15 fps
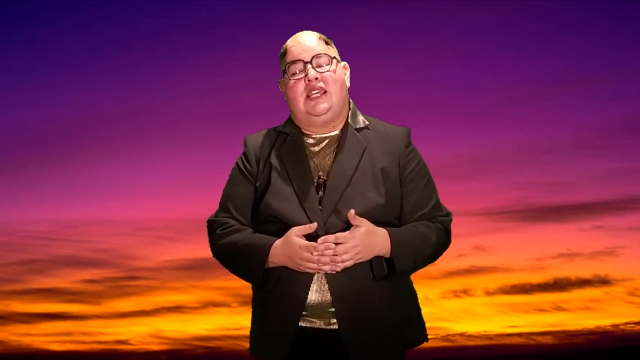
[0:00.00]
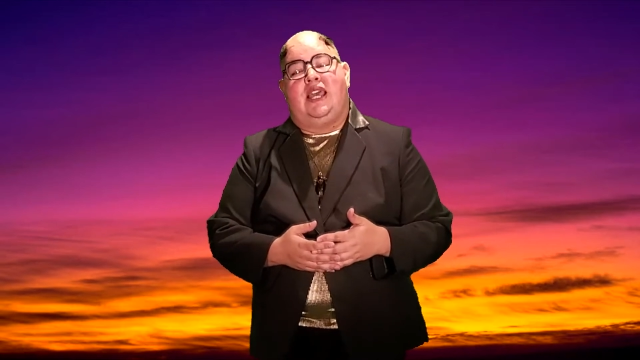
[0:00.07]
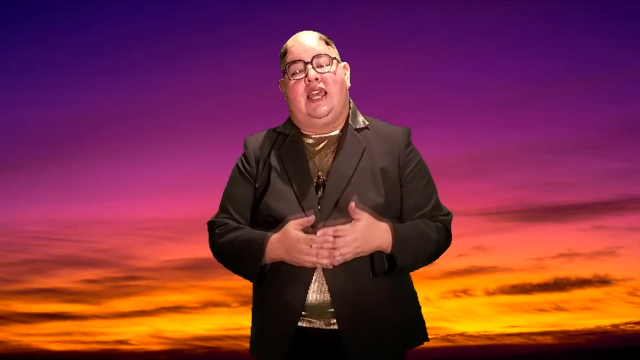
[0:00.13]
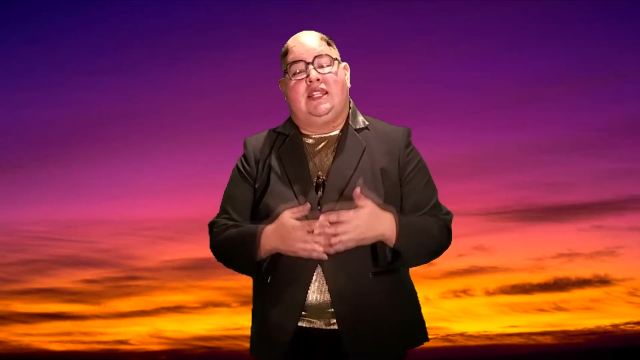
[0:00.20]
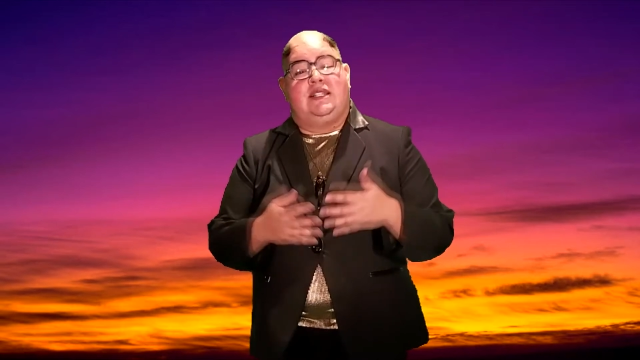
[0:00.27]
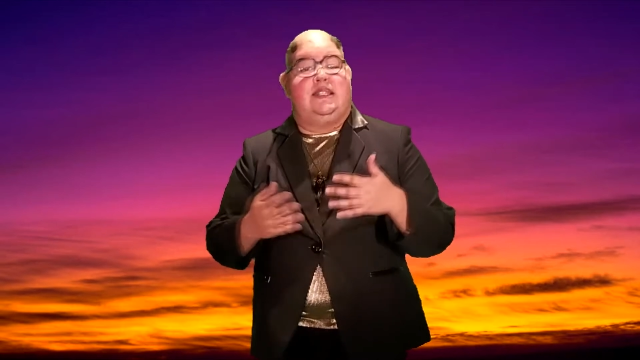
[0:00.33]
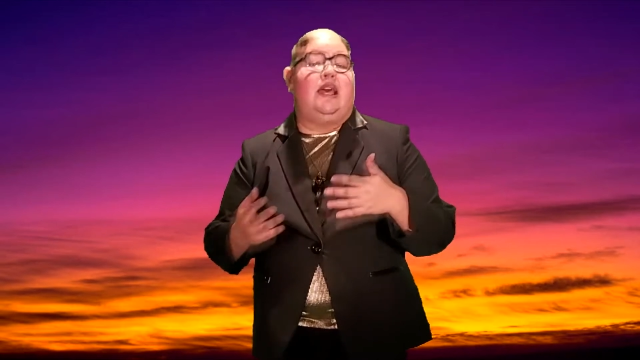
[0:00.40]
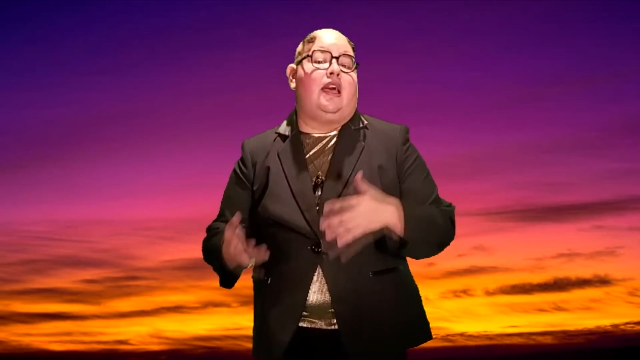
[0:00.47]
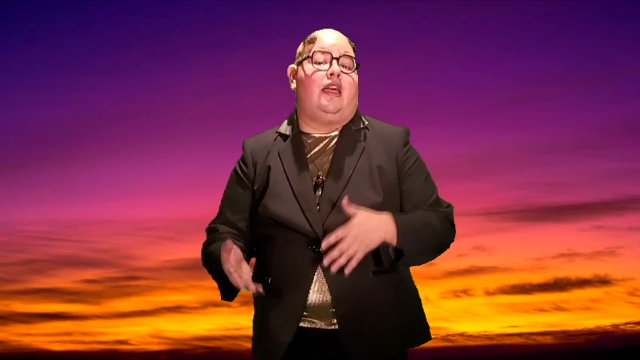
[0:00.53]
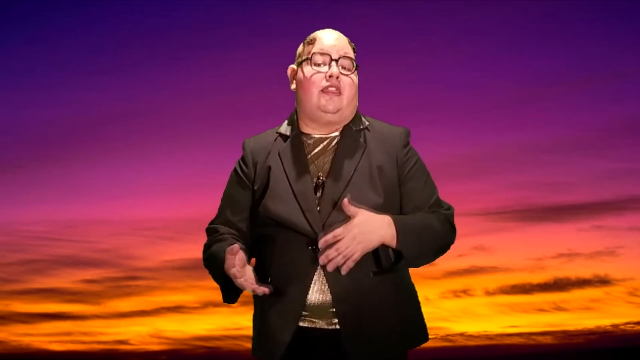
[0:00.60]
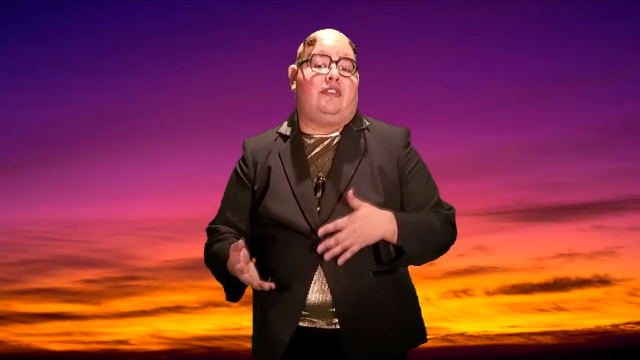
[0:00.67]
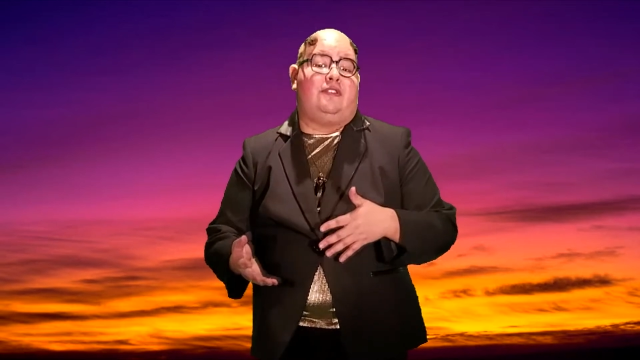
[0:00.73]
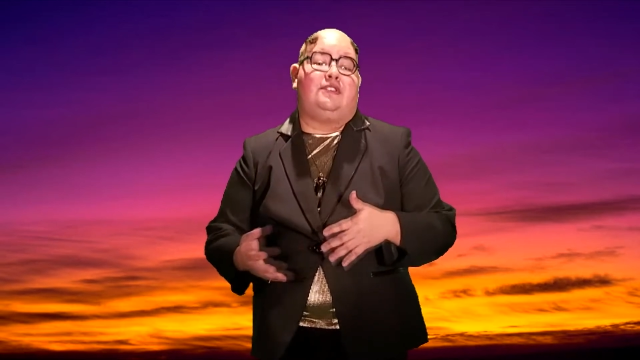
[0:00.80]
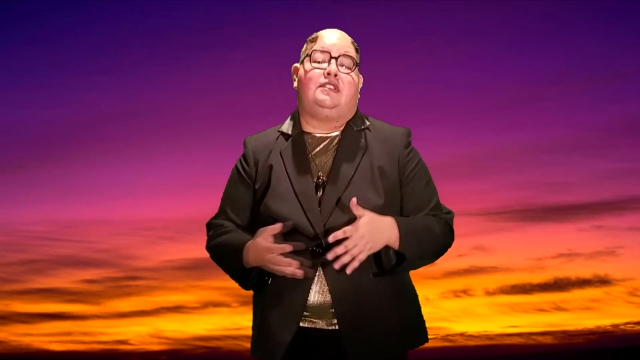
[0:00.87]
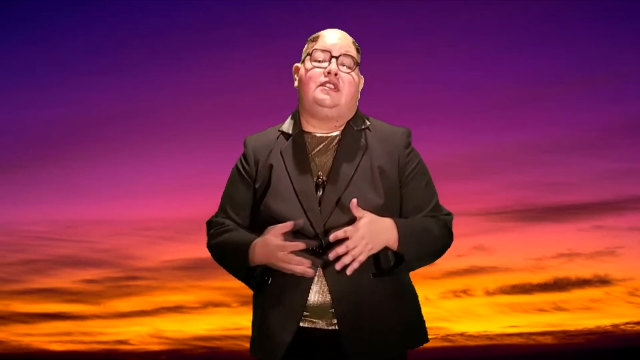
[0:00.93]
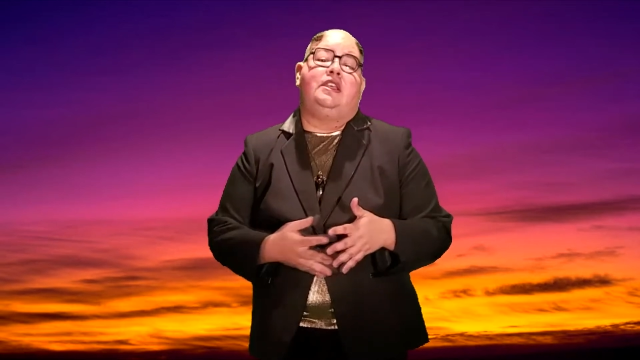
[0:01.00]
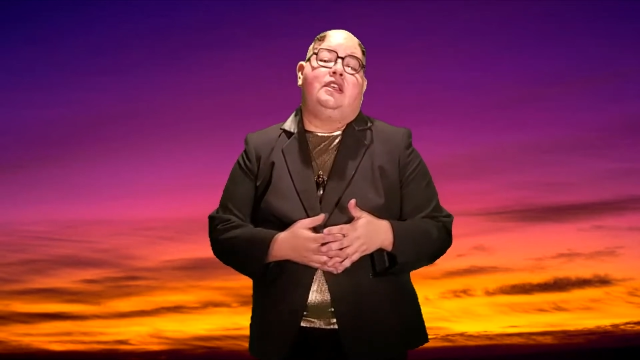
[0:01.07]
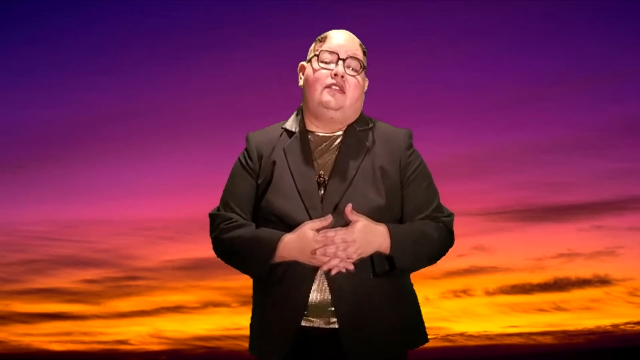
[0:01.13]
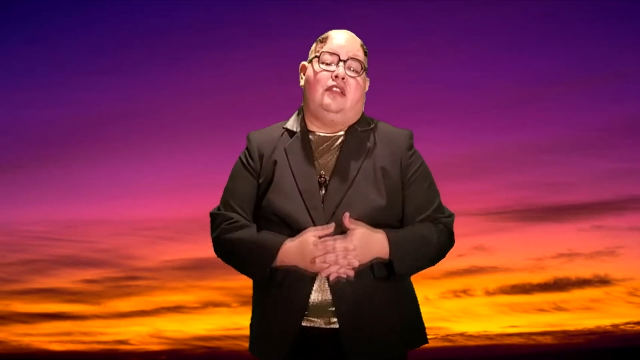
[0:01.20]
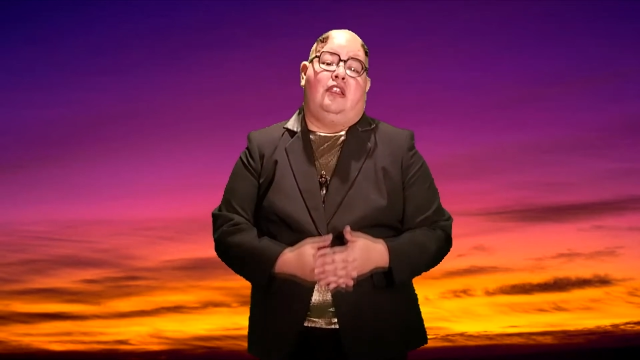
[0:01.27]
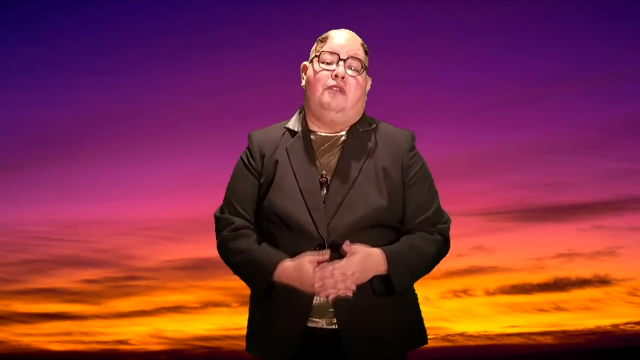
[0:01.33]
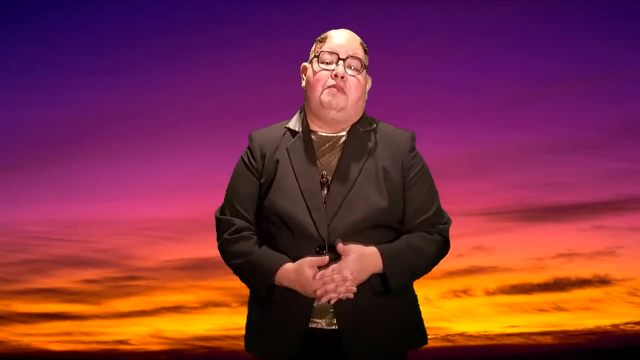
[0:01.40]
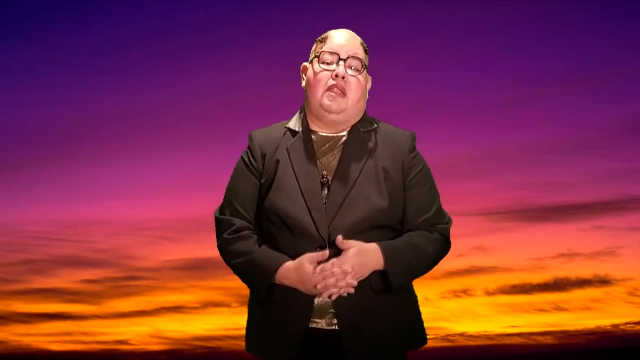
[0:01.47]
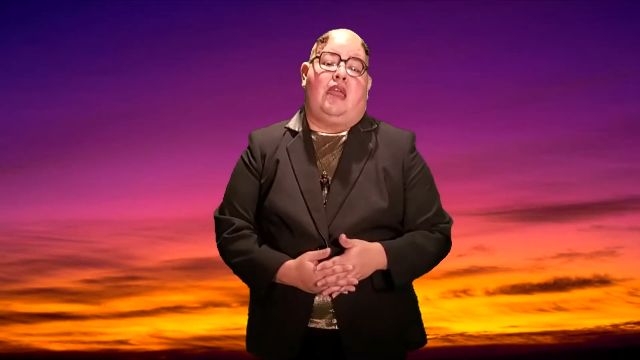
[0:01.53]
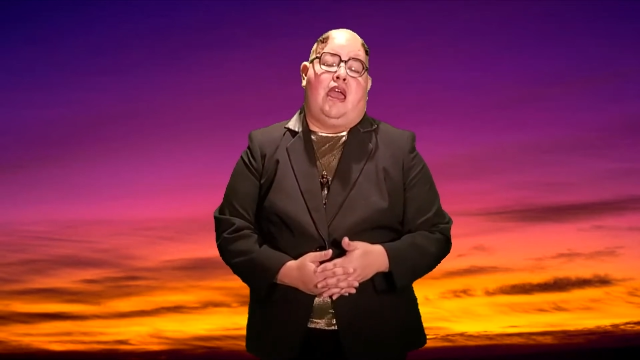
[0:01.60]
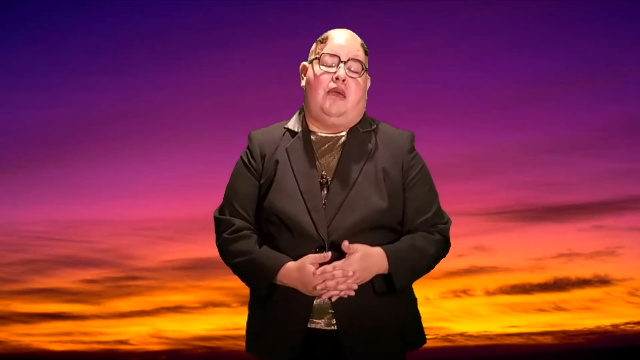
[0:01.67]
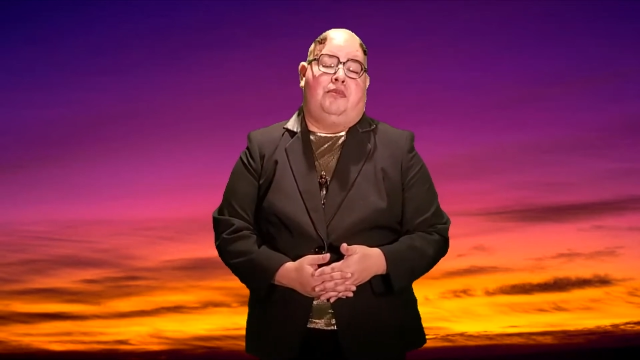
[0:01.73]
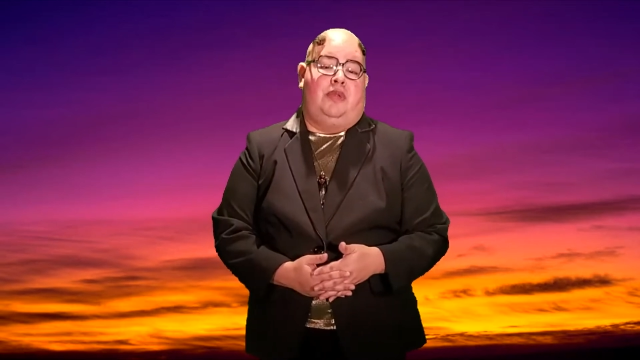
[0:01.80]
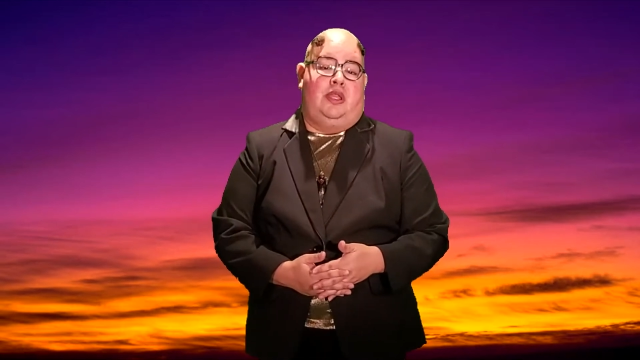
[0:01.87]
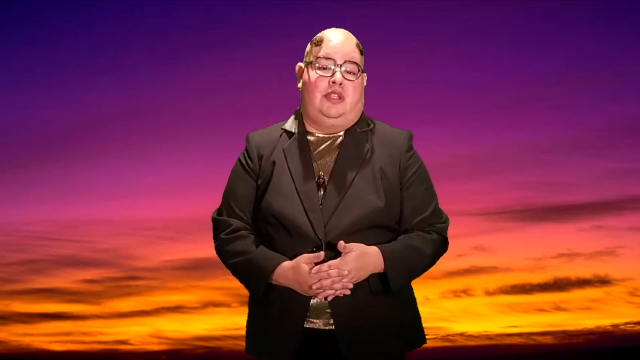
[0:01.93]
and deaths that have been
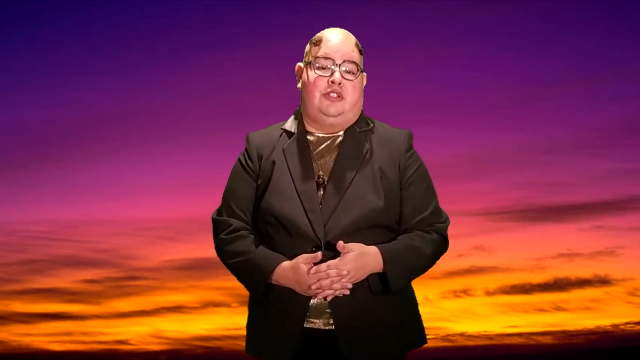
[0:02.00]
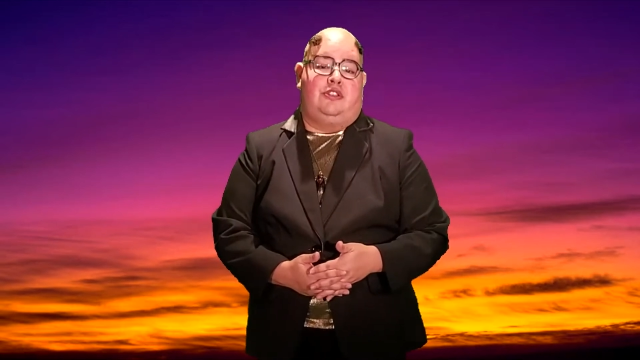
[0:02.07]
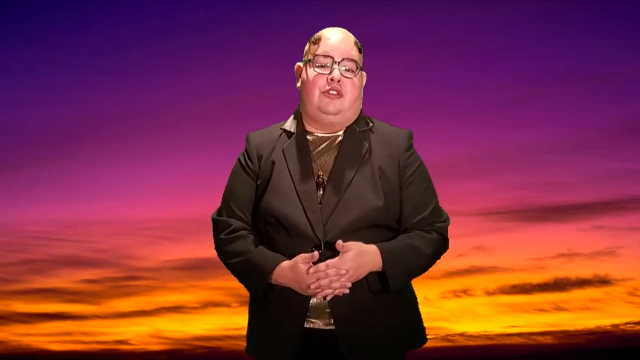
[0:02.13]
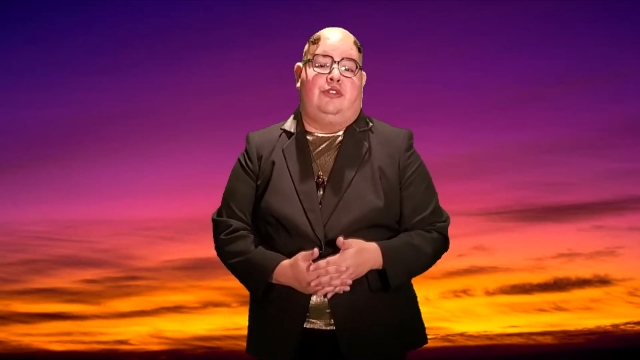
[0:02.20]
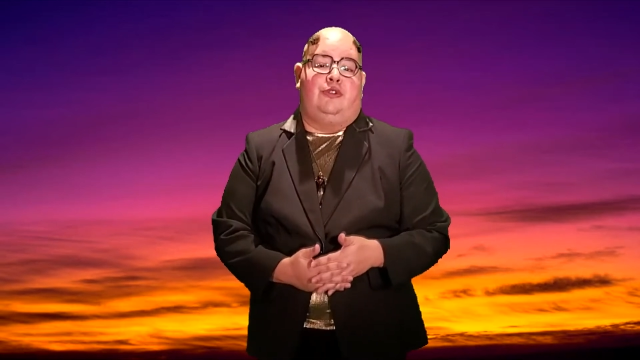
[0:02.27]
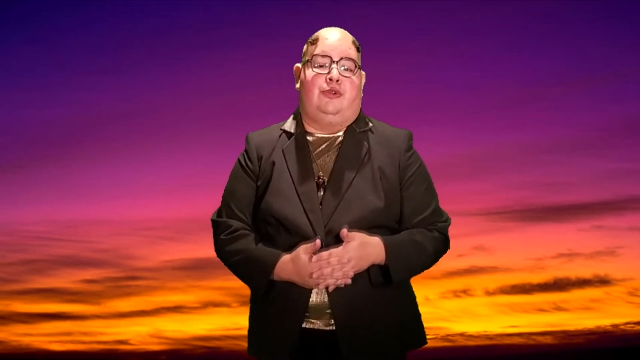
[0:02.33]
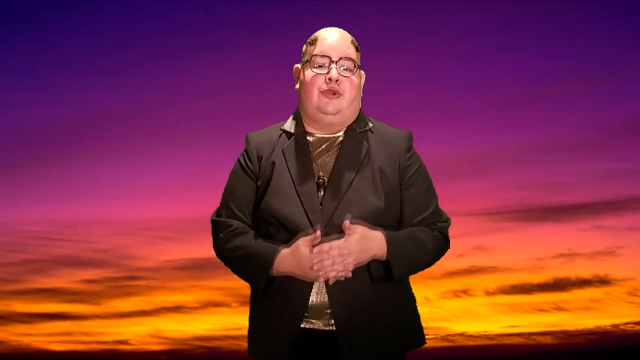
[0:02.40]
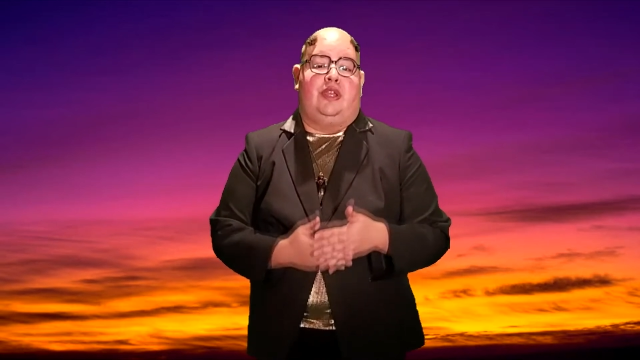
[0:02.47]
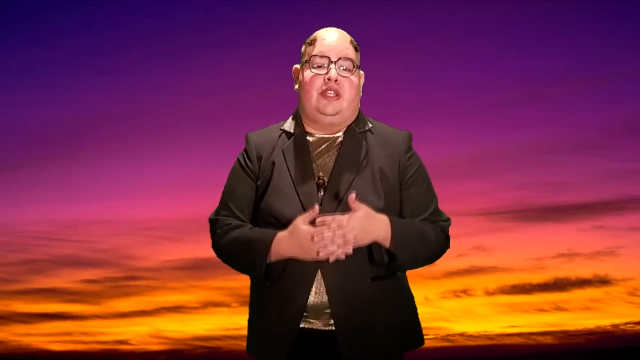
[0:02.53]
happening to